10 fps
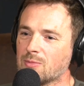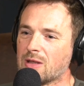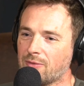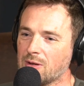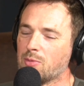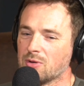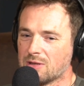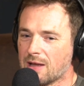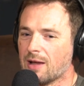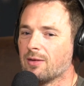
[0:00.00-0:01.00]
definitely pointed
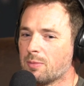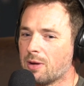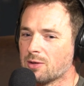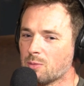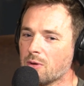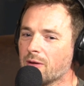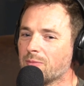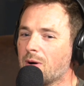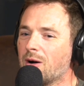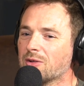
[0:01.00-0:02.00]
that out in the past when I've
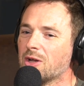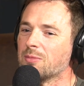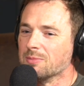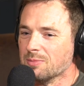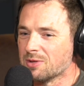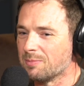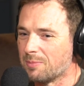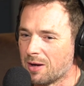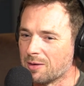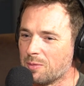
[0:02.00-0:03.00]
marked up some
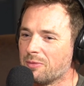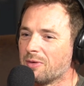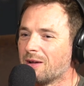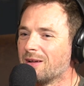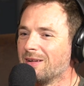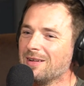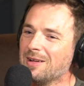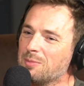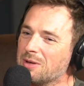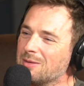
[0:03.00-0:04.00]
bike with
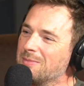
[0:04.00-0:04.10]
been